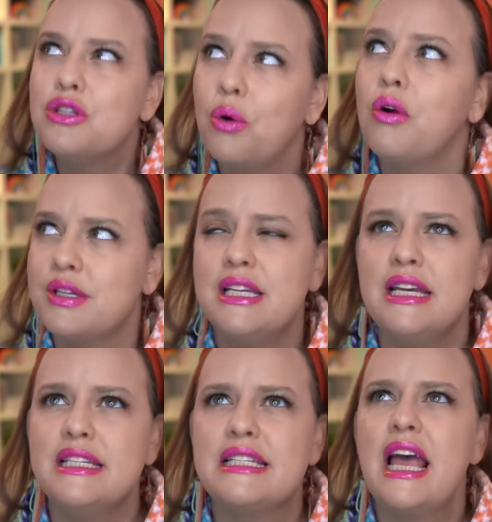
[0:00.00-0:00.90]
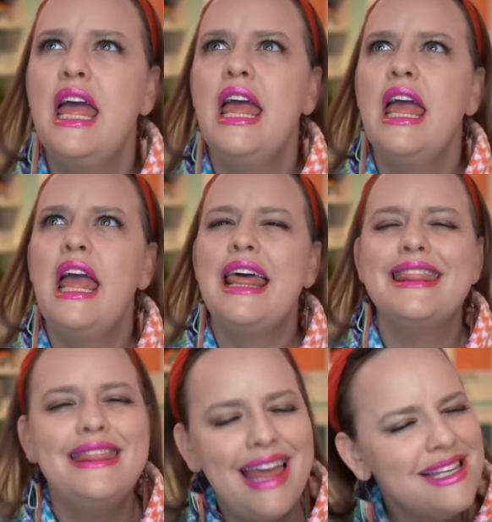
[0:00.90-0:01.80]
courses,
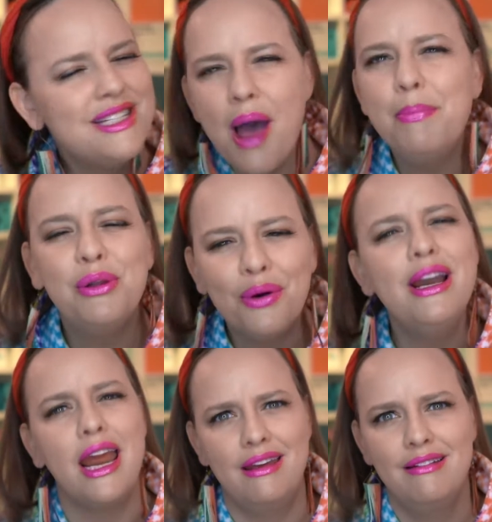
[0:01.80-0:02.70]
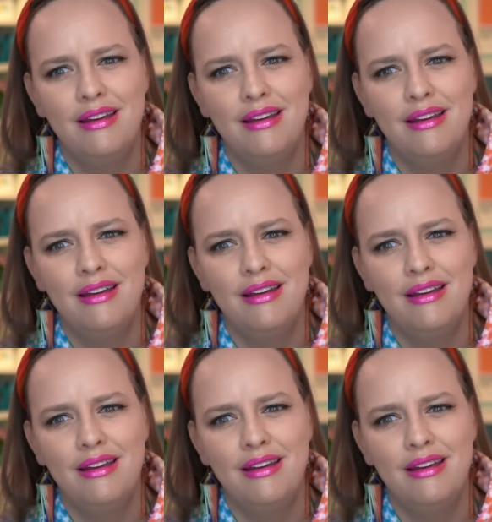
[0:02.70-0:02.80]
they stop learning.